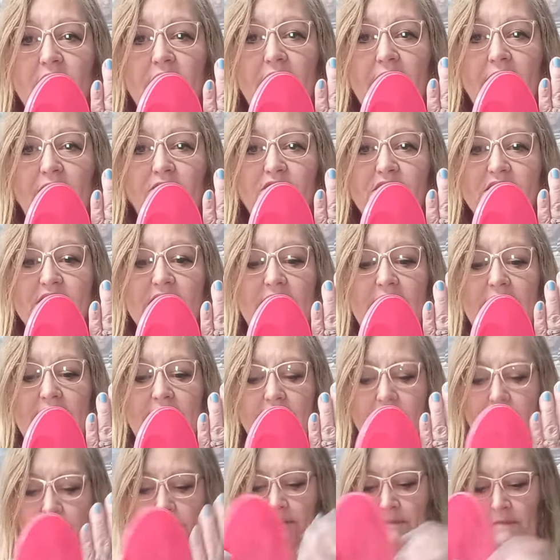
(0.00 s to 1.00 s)
that I've
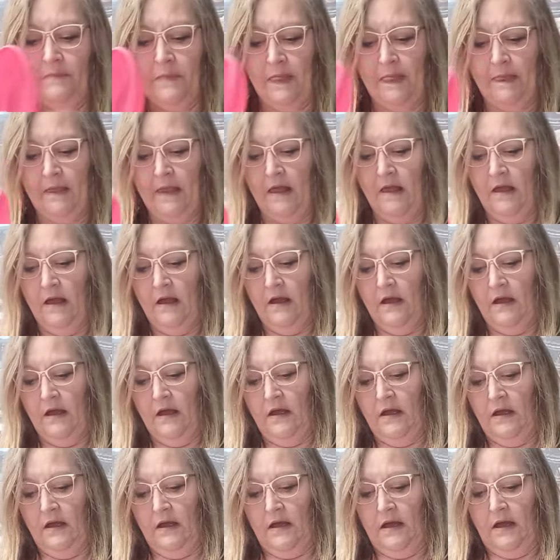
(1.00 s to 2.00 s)
seen.
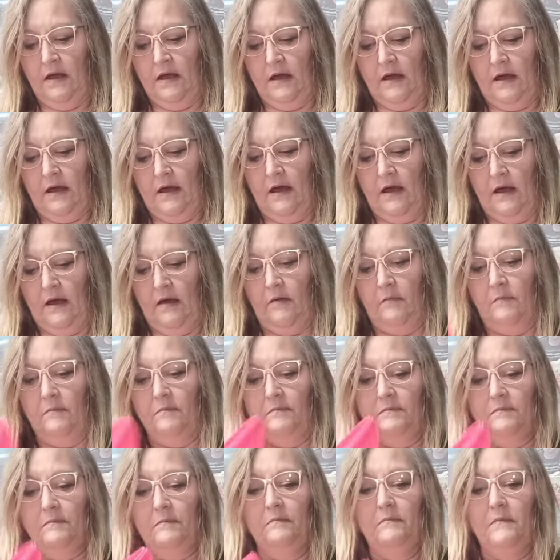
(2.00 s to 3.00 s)

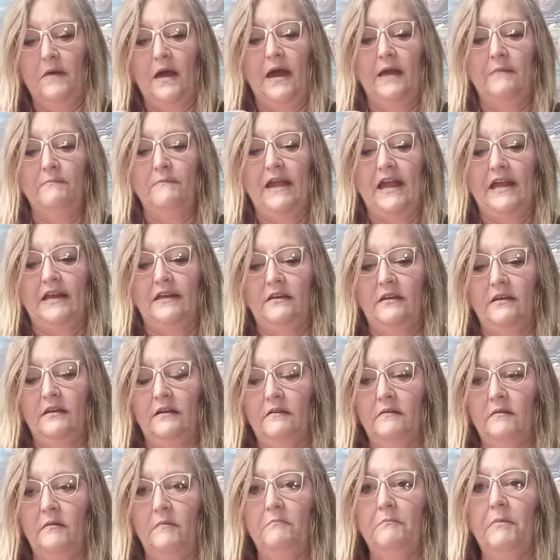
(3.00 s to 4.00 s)
I made
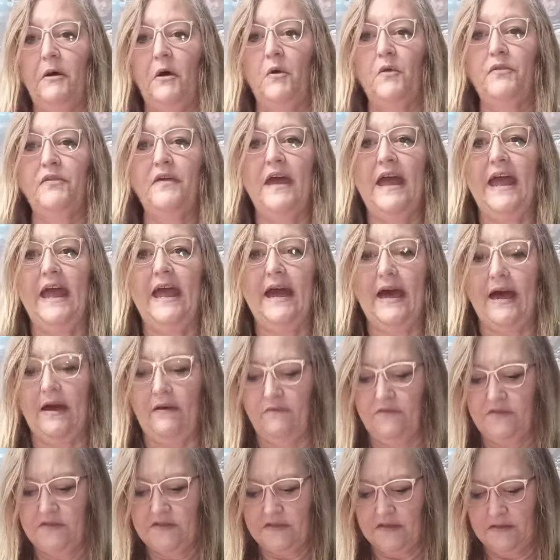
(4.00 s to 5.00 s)
both
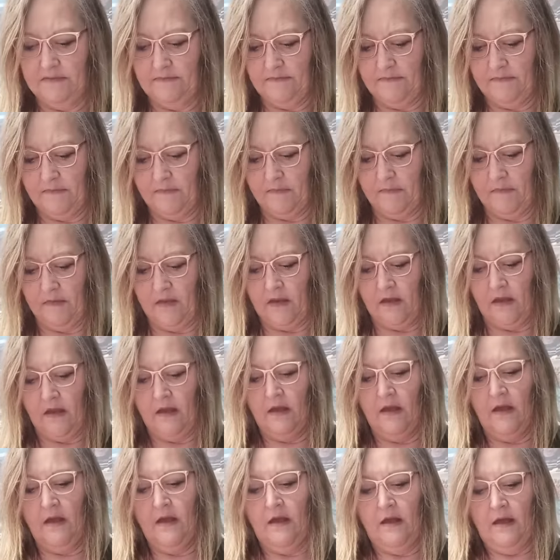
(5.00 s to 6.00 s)
halves,
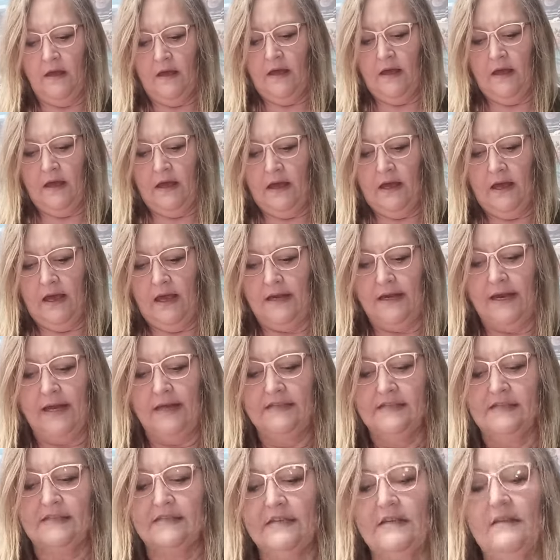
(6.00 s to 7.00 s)
and I
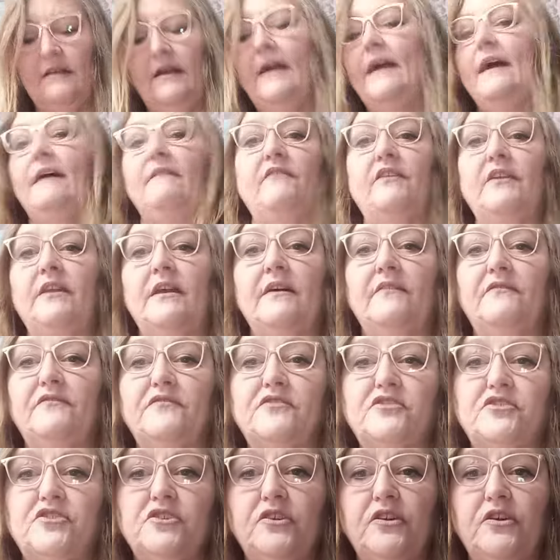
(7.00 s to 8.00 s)
still have enough
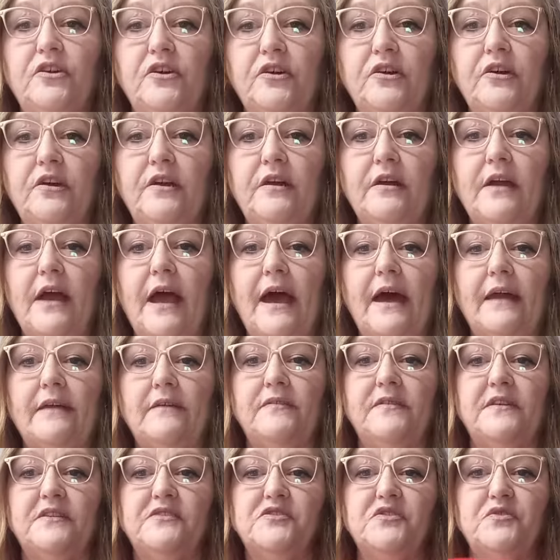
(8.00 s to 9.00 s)
sugar out
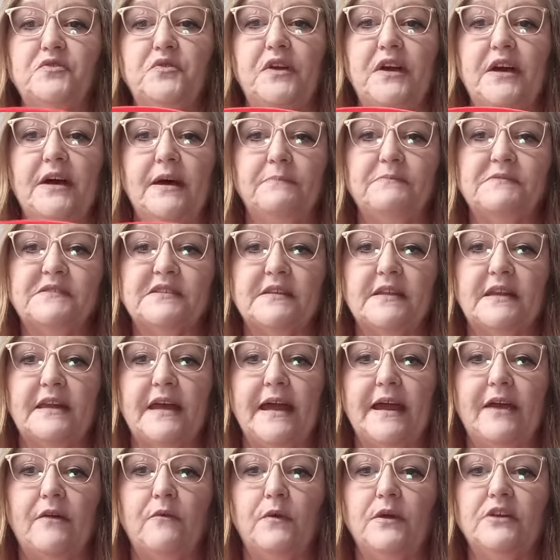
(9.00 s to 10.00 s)
of the 2 cups that
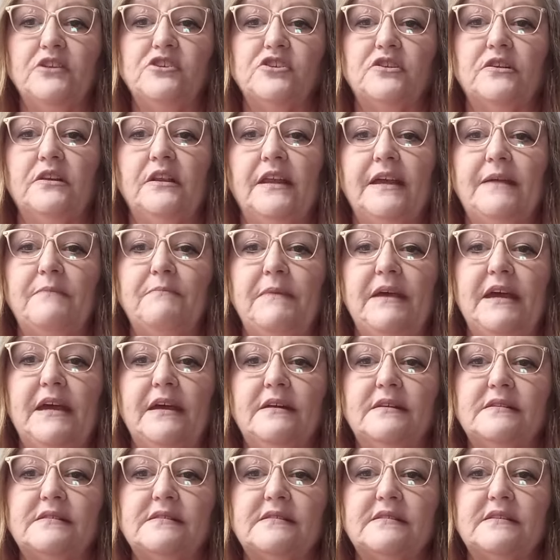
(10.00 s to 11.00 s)
I originally
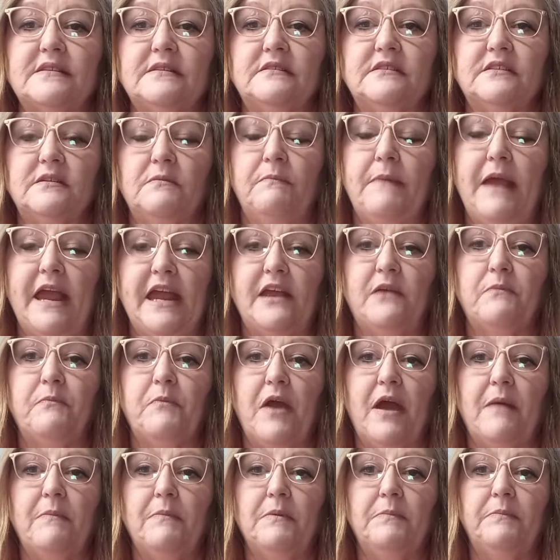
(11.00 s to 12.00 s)
mixed to make
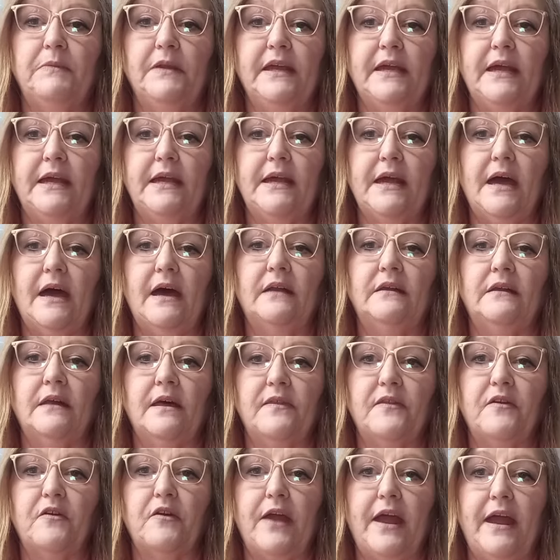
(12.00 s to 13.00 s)
probably
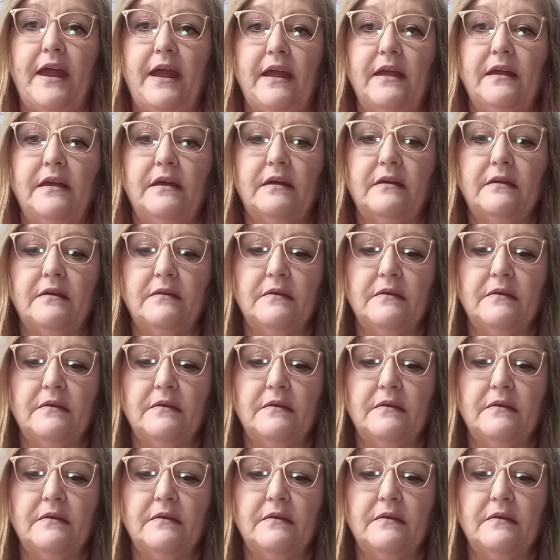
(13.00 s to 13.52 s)
another egg.